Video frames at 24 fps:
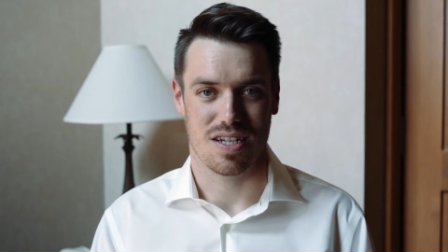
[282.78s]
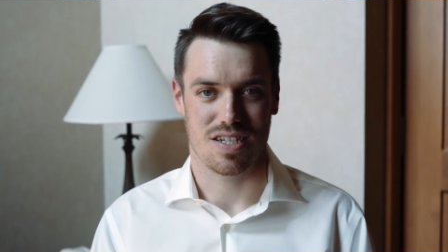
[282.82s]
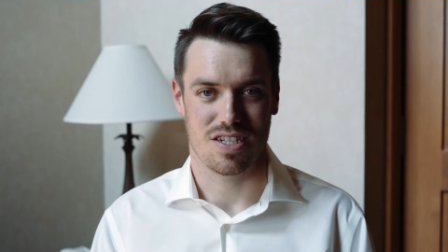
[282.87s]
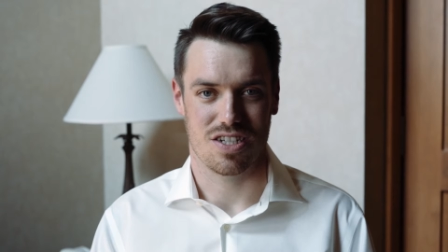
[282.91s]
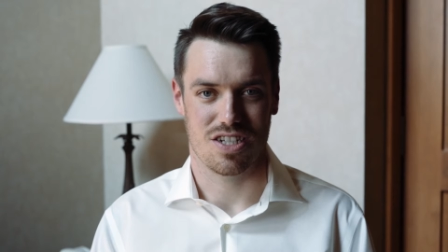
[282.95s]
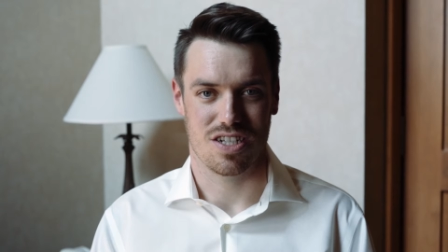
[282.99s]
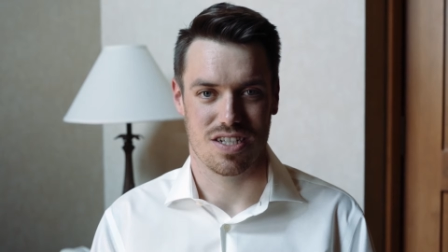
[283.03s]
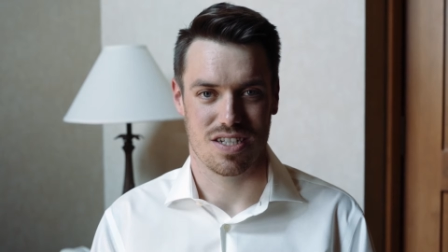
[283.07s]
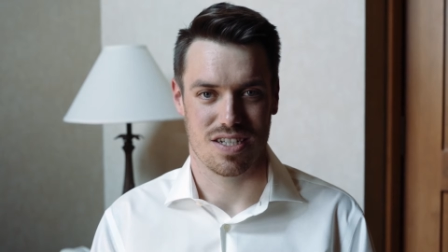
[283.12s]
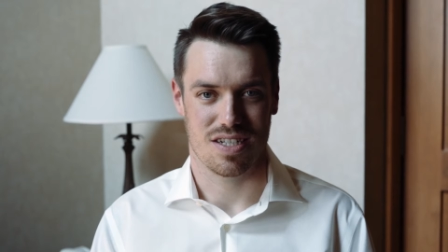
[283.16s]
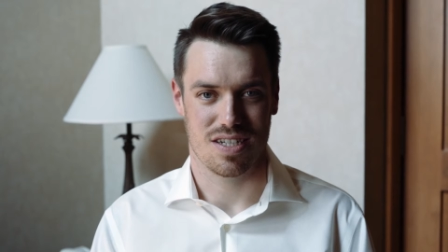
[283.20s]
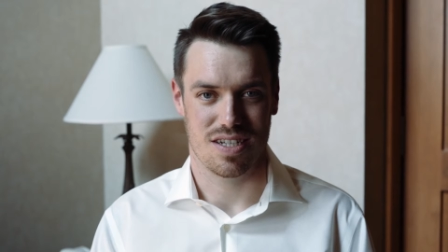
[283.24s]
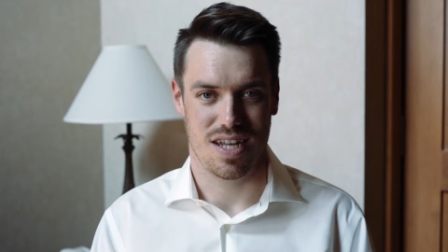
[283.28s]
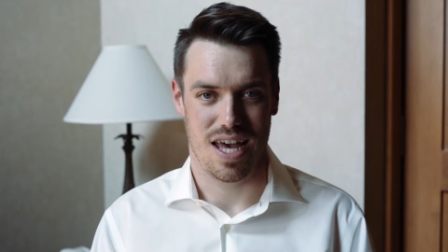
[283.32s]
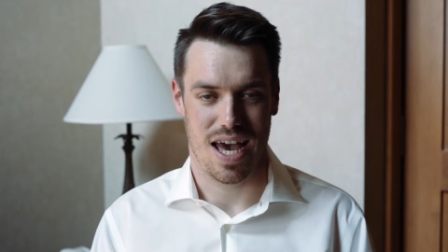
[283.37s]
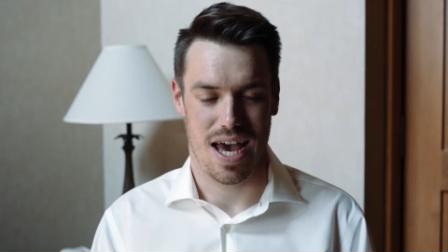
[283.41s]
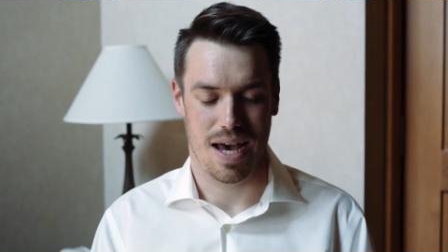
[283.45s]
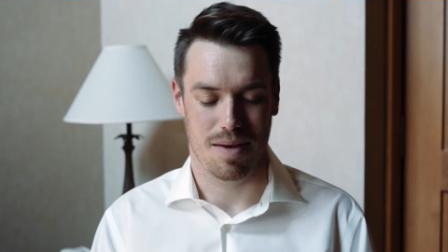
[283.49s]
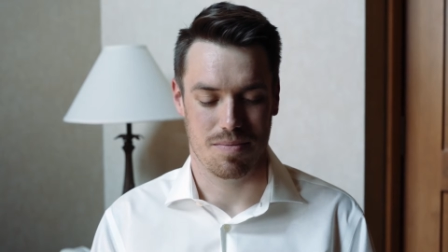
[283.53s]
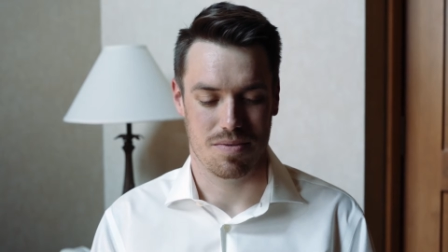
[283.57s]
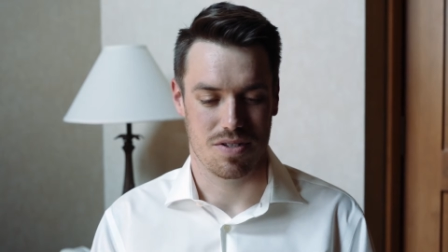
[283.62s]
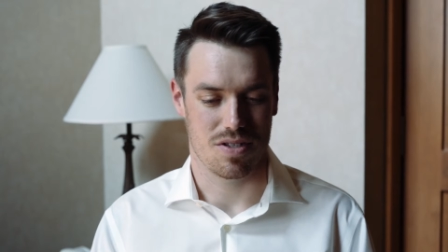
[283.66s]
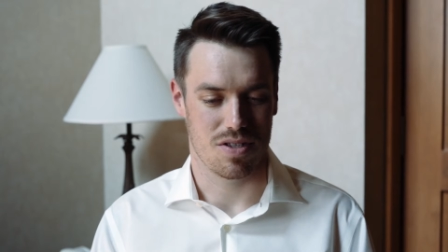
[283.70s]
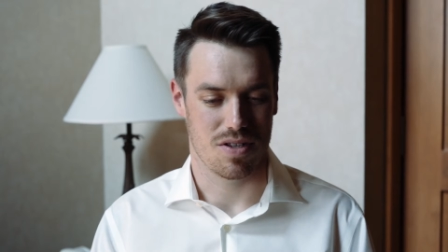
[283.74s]
It's just
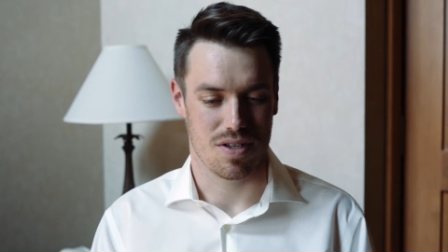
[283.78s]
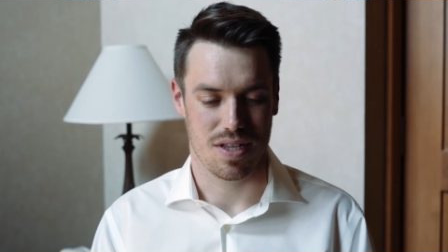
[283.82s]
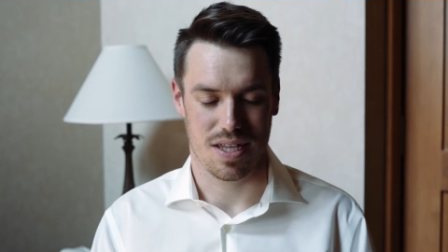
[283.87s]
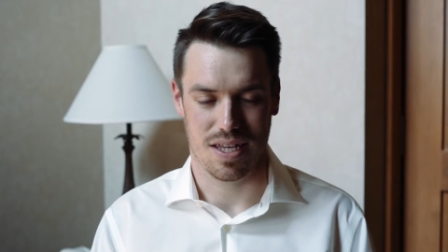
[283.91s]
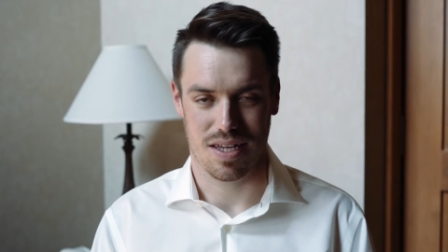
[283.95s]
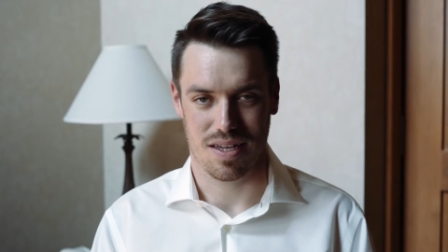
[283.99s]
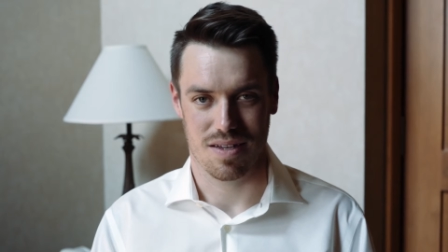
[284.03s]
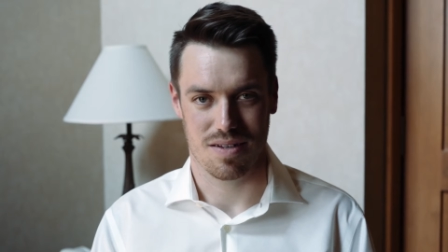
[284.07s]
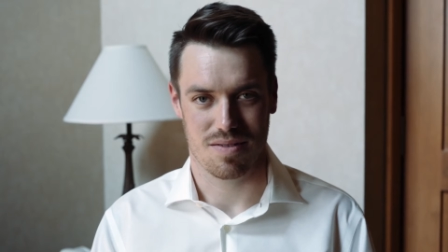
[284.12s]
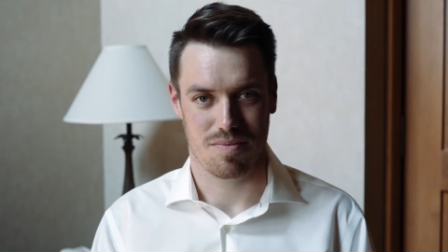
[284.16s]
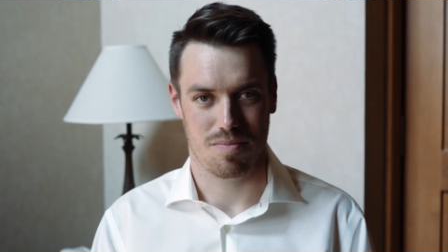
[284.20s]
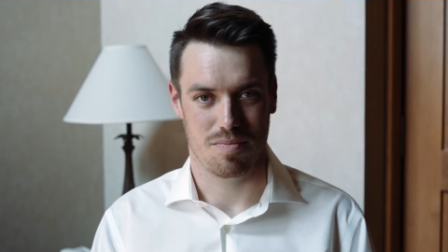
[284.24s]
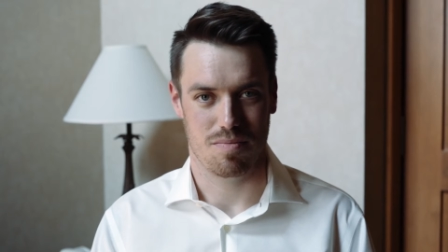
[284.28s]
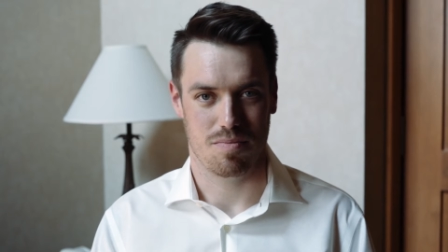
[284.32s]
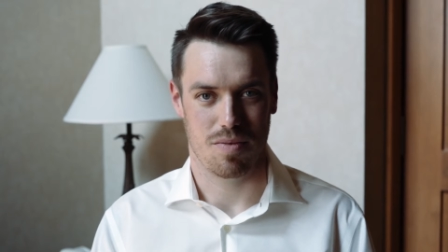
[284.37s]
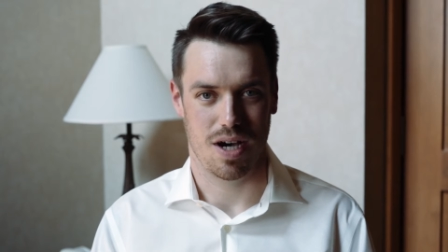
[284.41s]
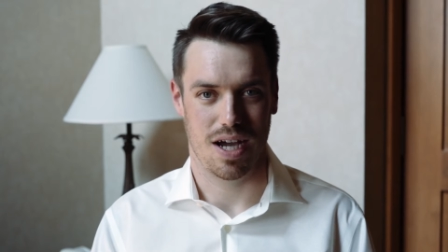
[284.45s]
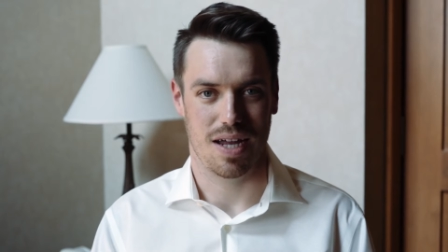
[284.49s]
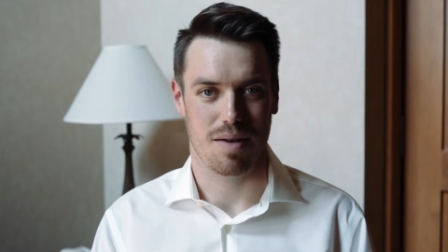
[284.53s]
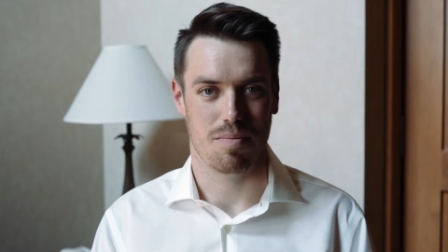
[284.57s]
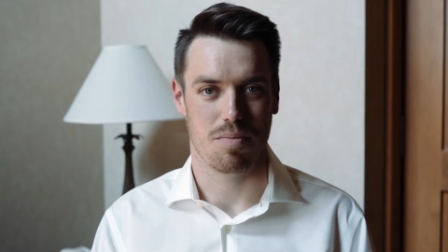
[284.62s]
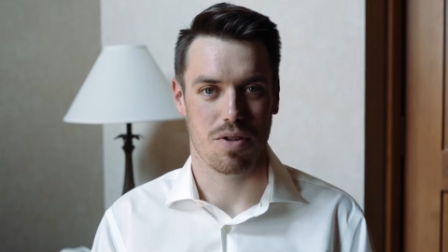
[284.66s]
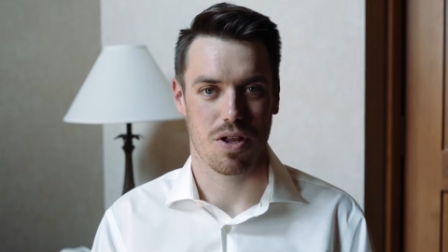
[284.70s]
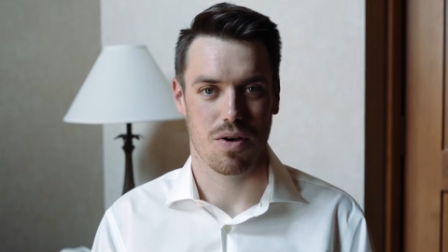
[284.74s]
absolutely
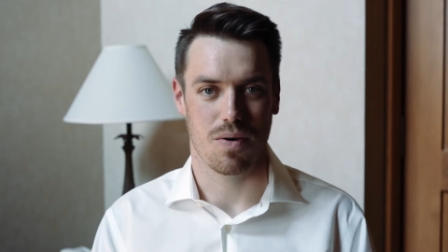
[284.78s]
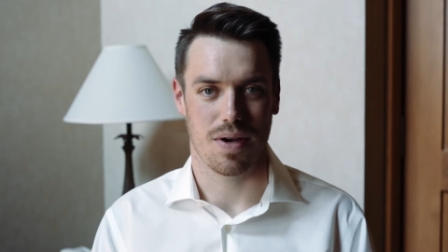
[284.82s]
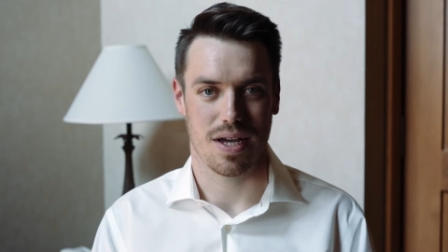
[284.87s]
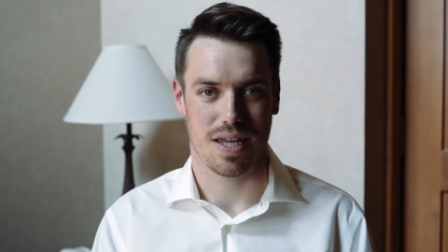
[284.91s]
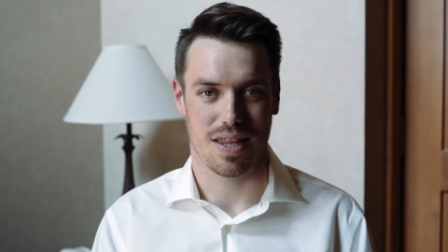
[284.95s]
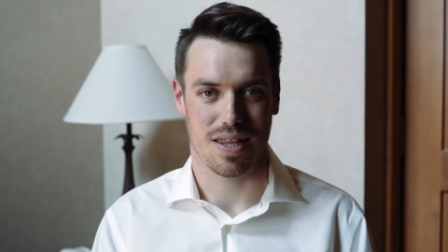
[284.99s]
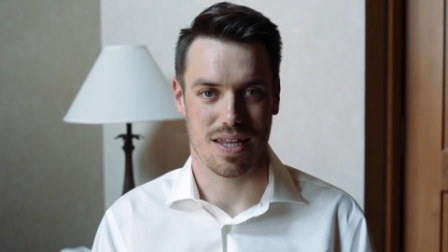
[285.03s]
mind-blowing